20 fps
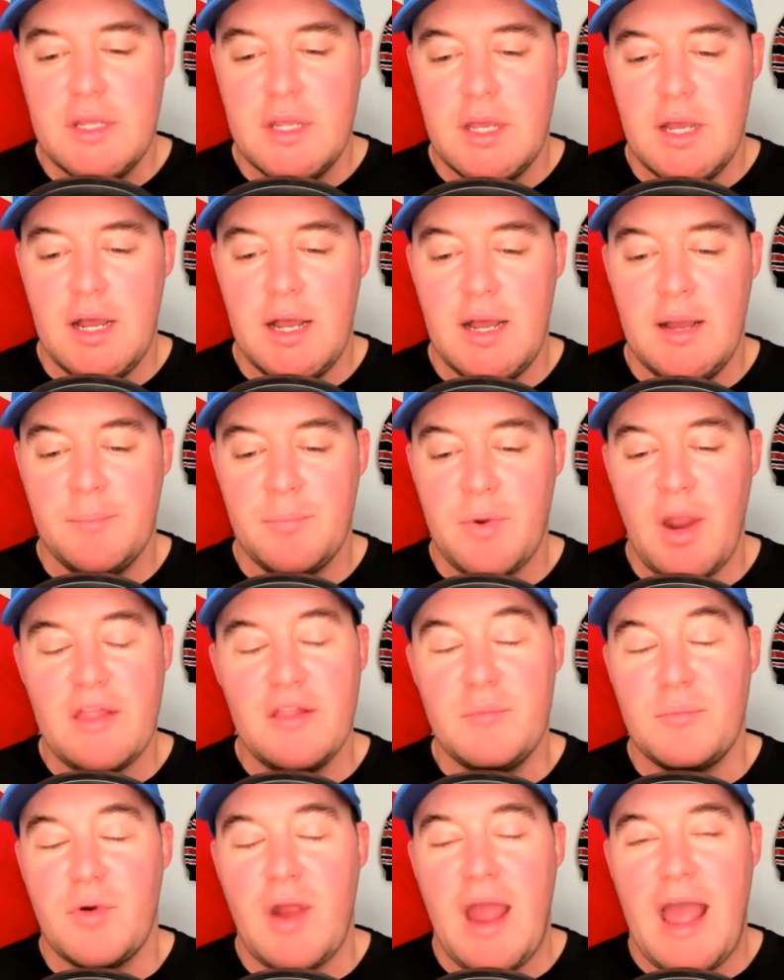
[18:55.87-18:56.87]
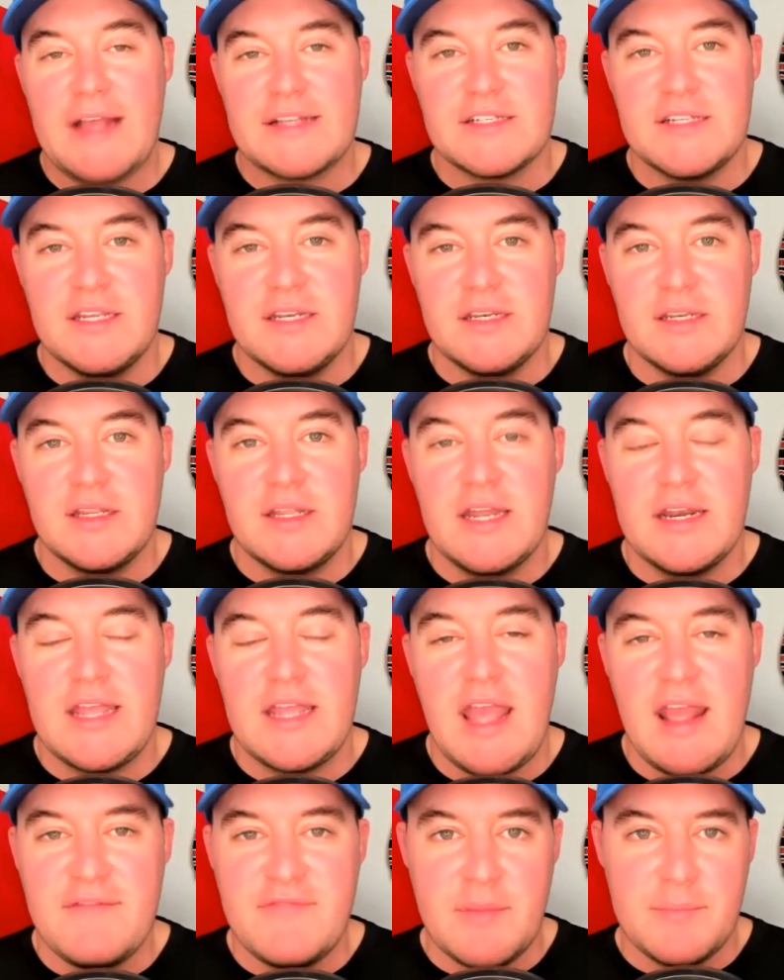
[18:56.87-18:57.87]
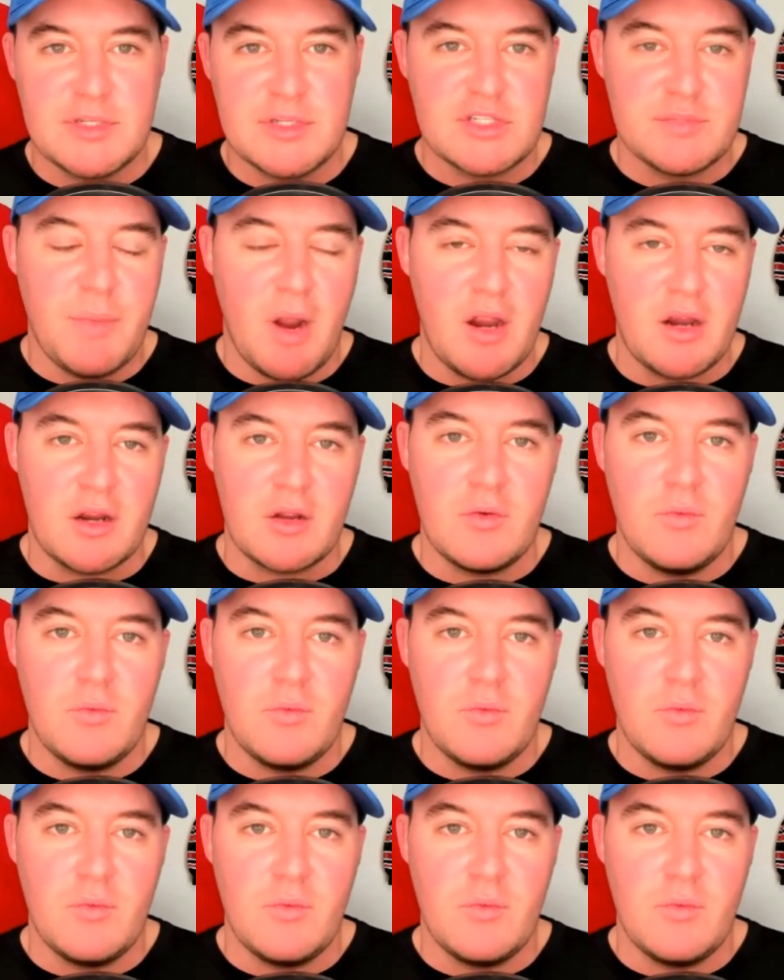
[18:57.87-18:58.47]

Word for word: Uh, Braylon Braxton kind of gave them a spark